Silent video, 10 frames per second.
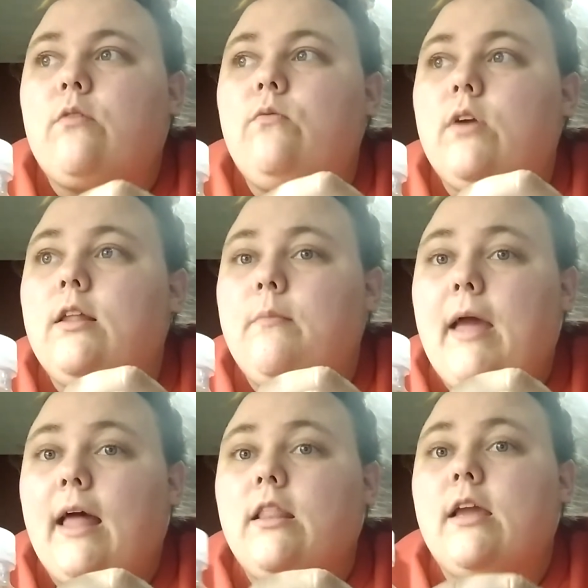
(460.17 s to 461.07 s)
really
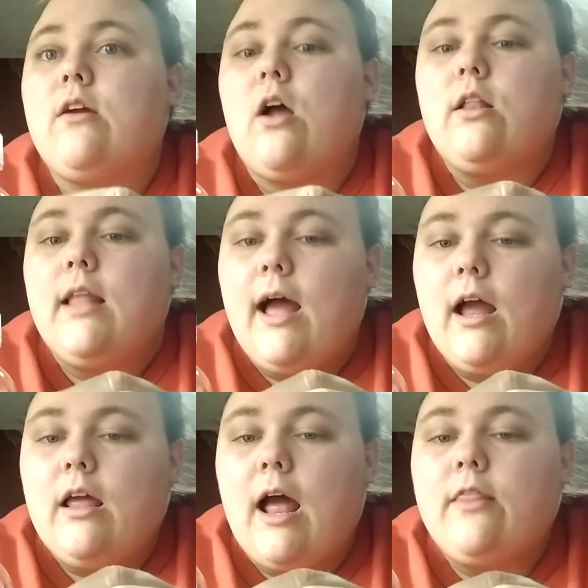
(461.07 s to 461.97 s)
bad, like, a
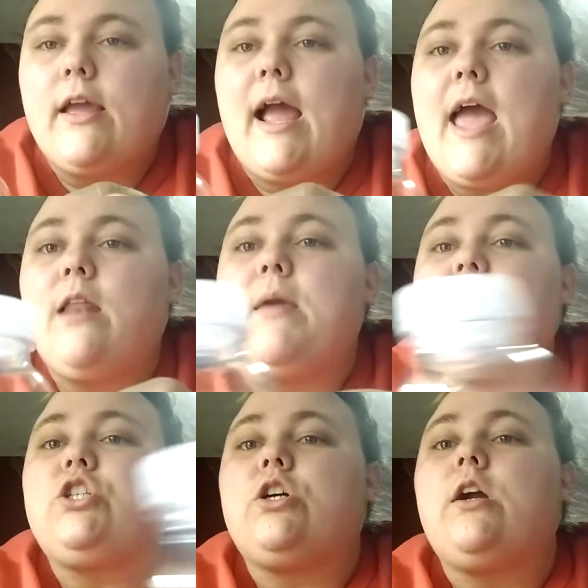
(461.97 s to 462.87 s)
lot. Like, I had to
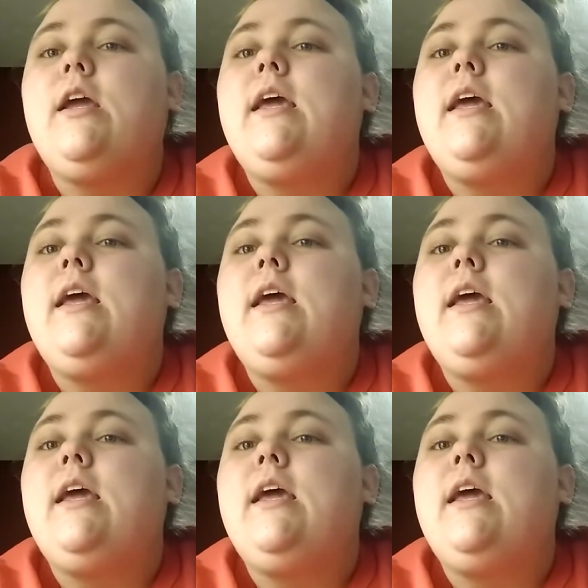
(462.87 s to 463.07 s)
make sure